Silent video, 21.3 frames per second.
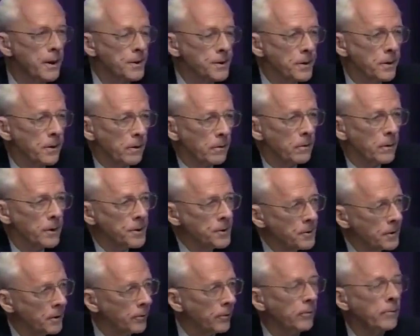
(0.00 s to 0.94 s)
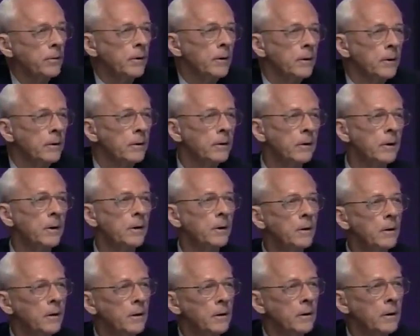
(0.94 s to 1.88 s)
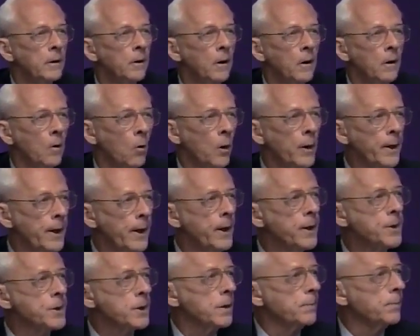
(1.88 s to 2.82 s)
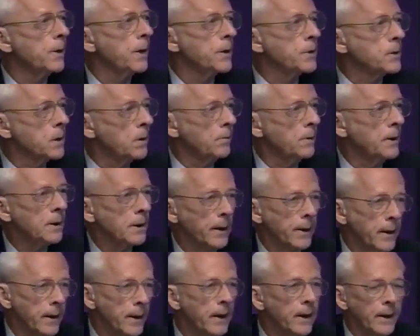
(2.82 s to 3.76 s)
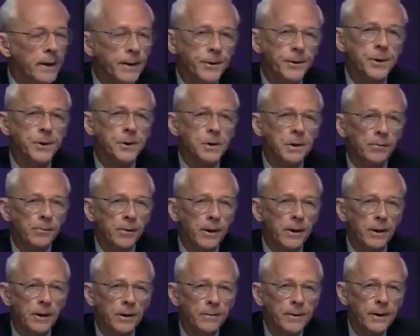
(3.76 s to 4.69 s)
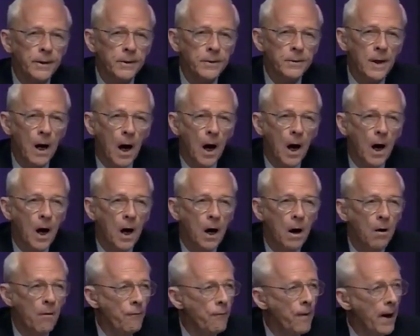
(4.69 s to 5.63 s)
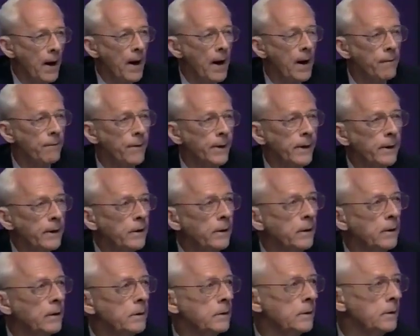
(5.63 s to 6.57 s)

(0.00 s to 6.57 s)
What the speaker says: ask the question, what is the possibility in system dynamics of having